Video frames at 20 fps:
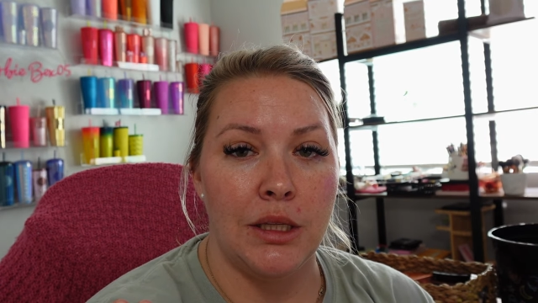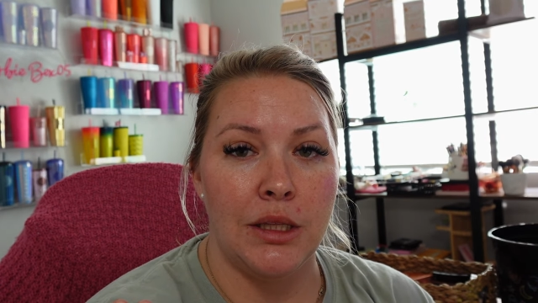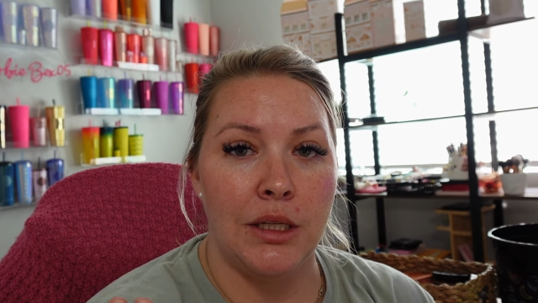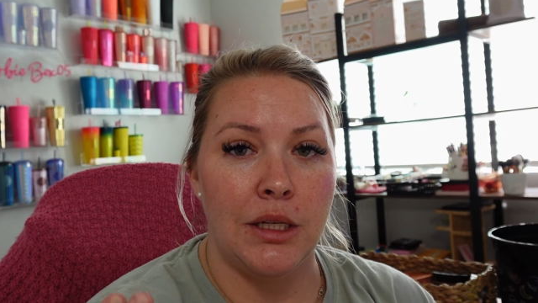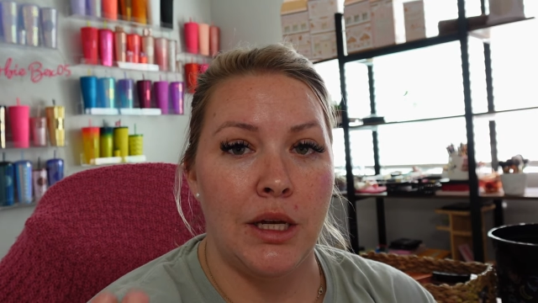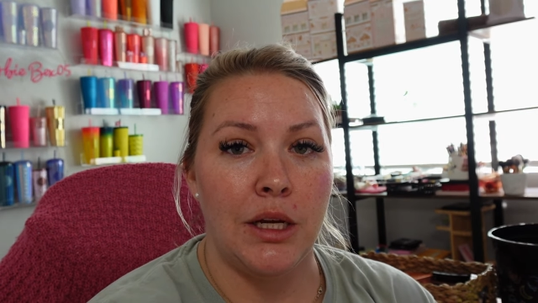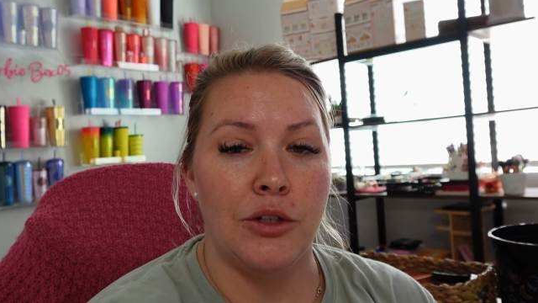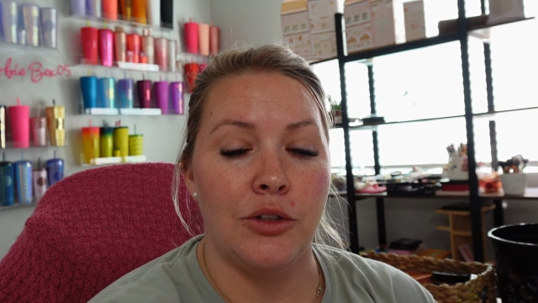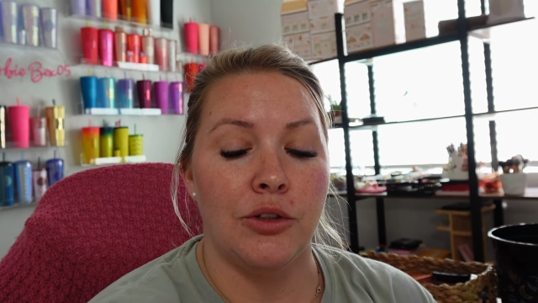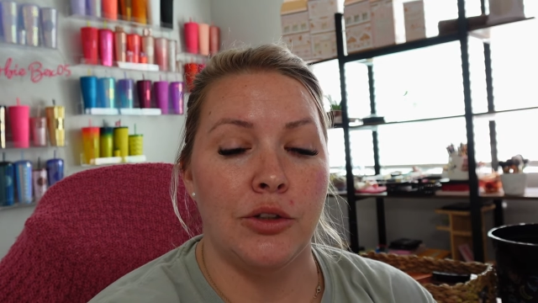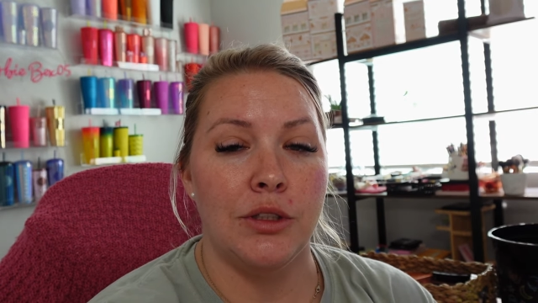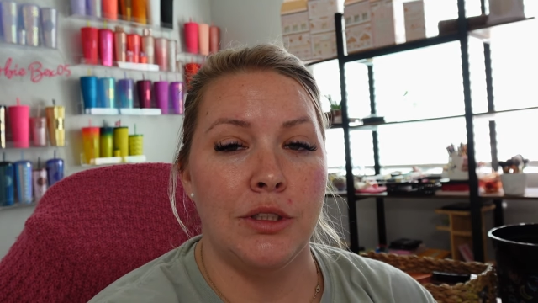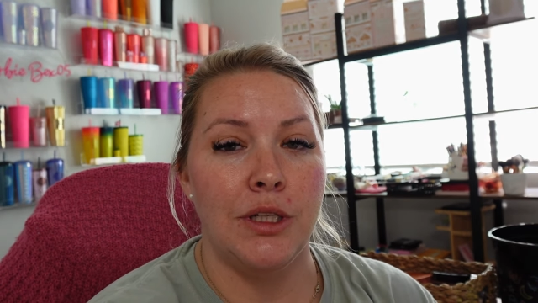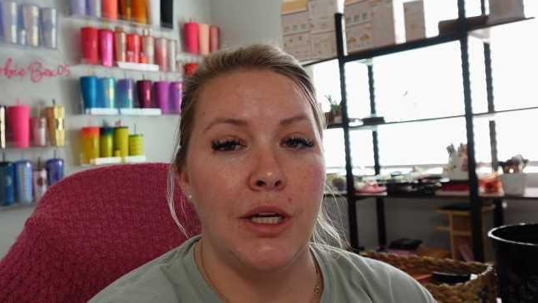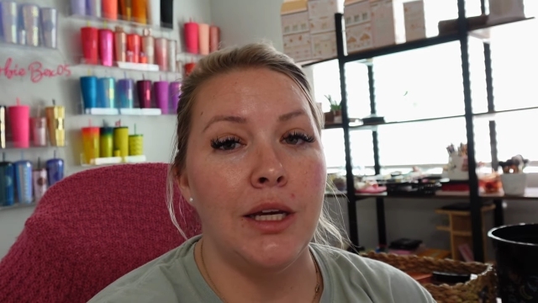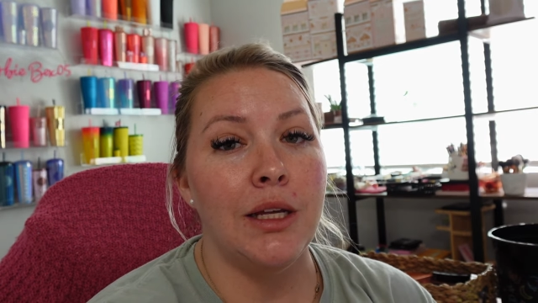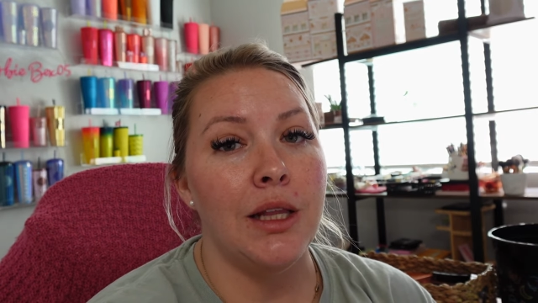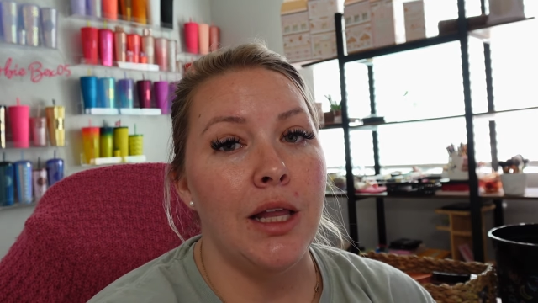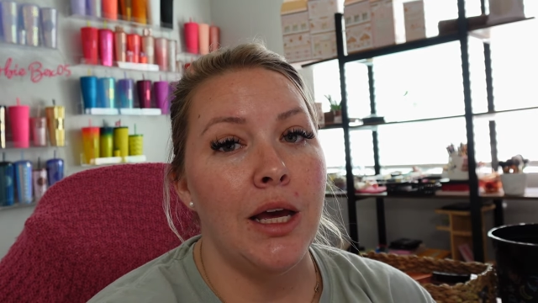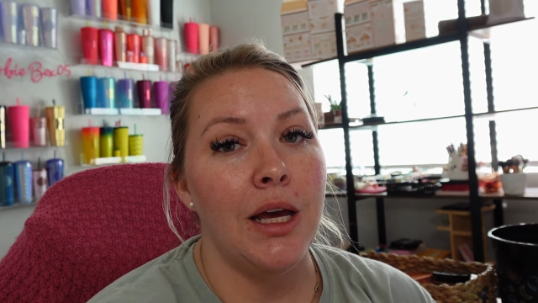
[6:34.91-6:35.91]
in the natural
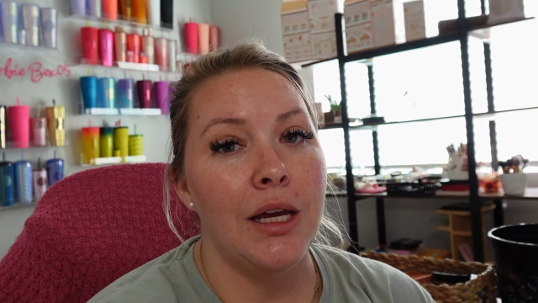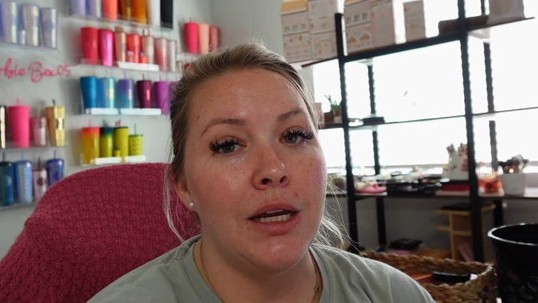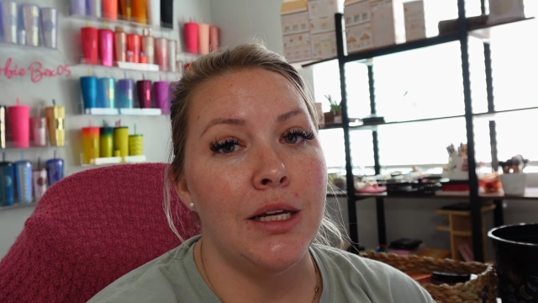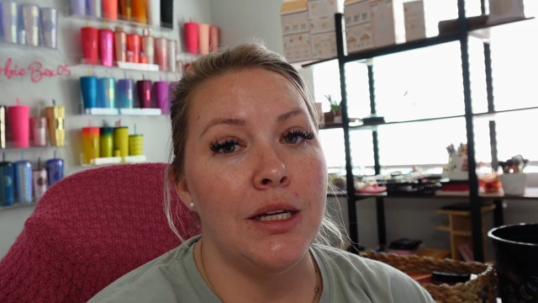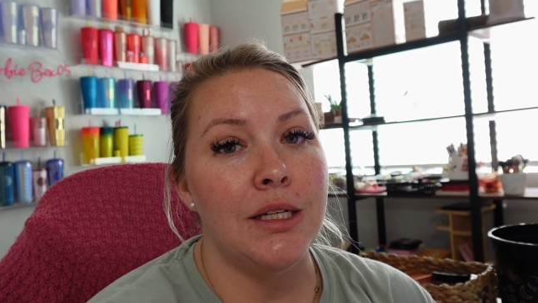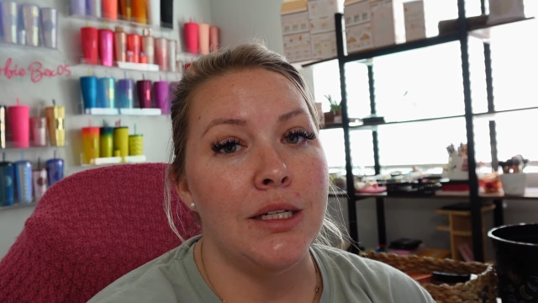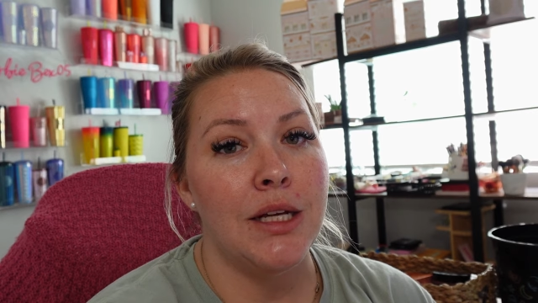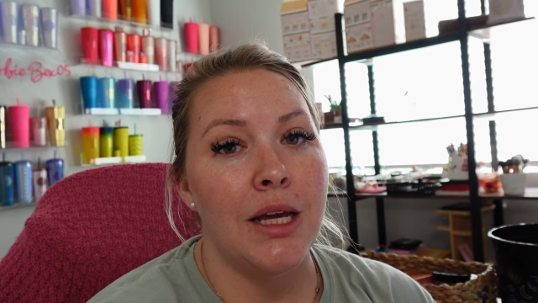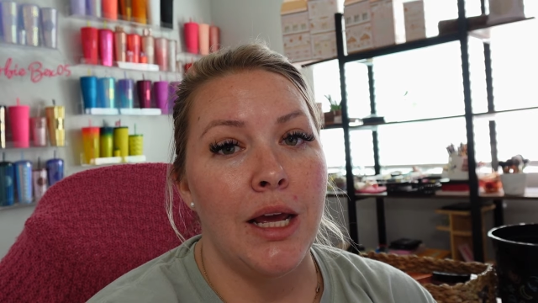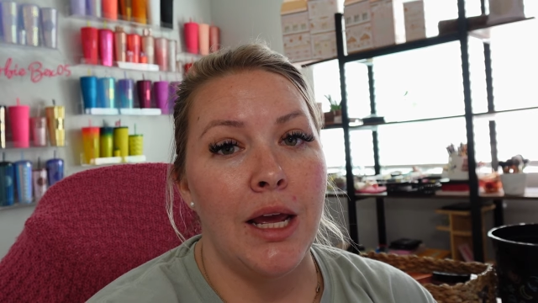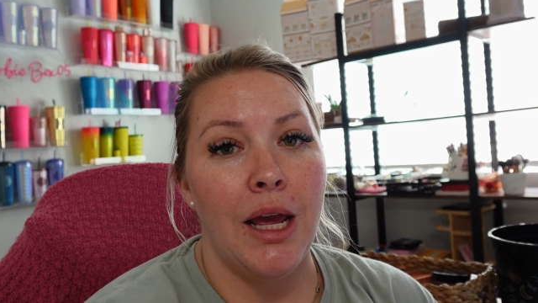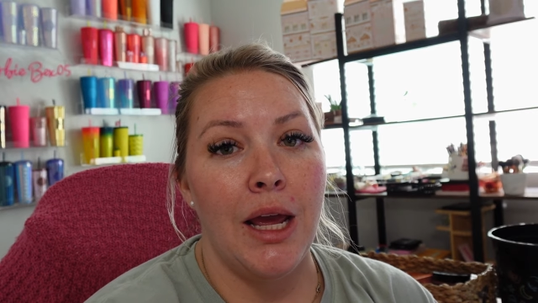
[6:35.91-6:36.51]
daylight.